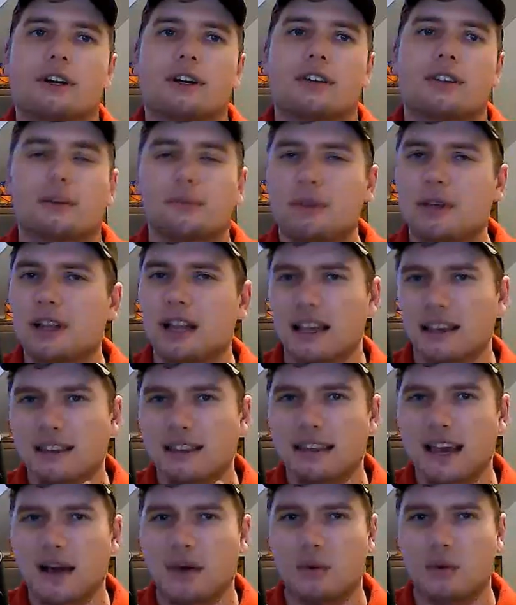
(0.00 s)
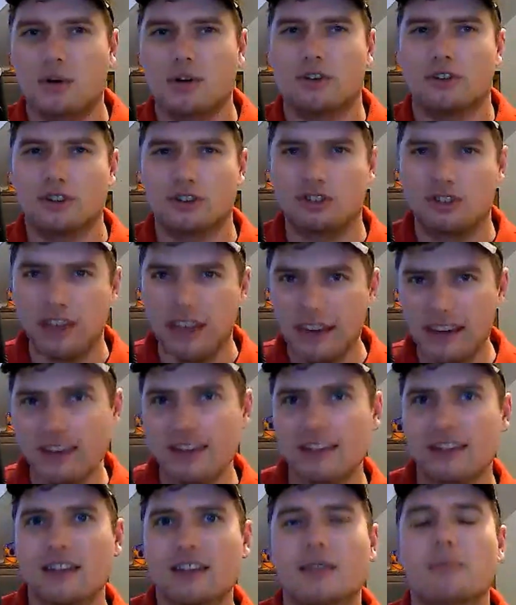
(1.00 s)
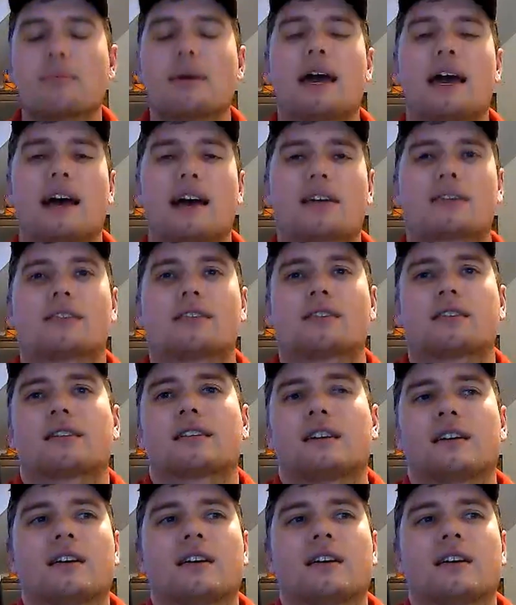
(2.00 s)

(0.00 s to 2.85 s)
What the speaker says: Something like that where it just take it to the max.